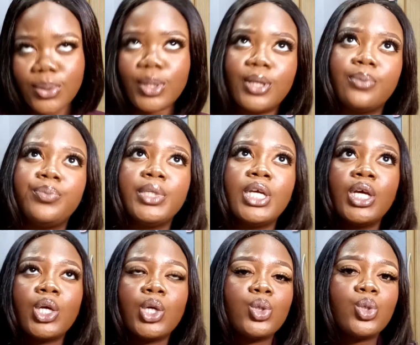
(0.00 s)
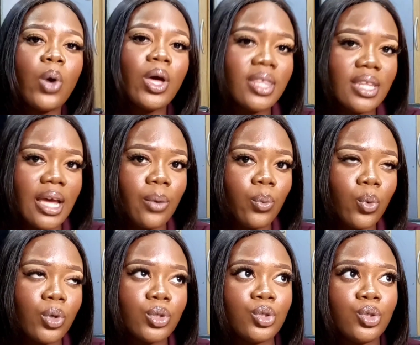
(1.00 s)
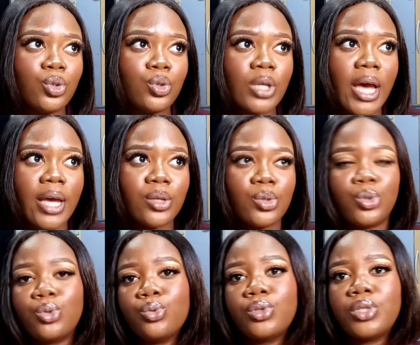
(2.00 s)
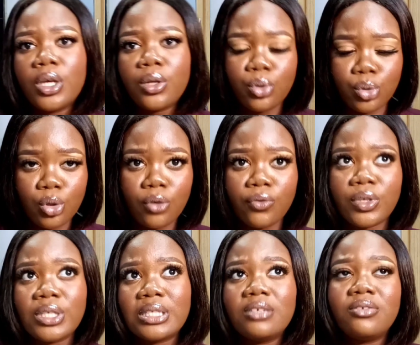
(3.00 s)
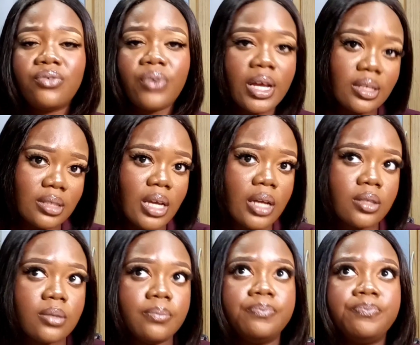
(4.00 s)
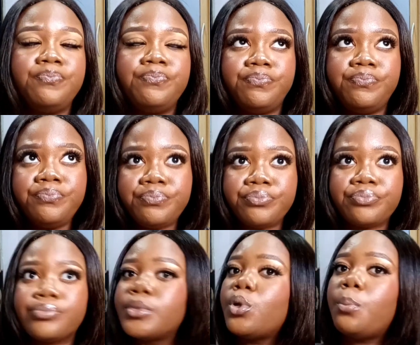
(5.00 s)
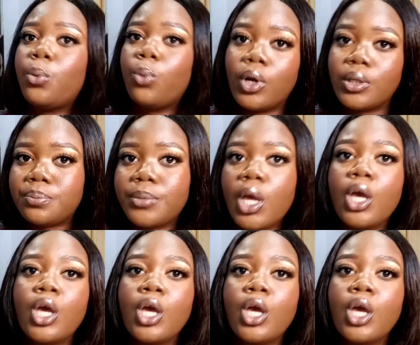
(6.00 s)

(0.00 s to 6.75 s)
Okay, so one thing I want you guys to take note of is the fact that number 1,